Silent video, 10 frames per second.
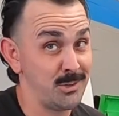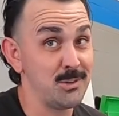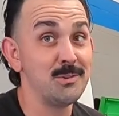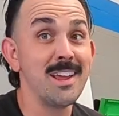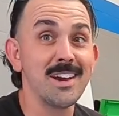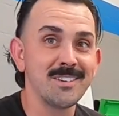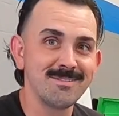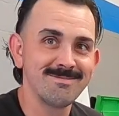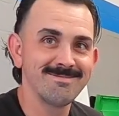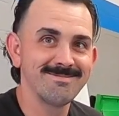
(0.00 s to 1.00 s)
We do now.
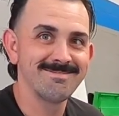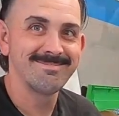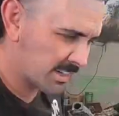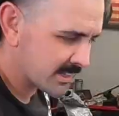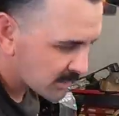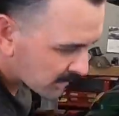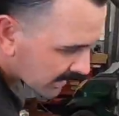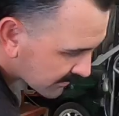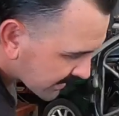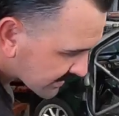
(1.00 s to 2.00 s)
The thing I don't
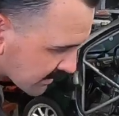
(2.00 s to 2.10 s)
have yet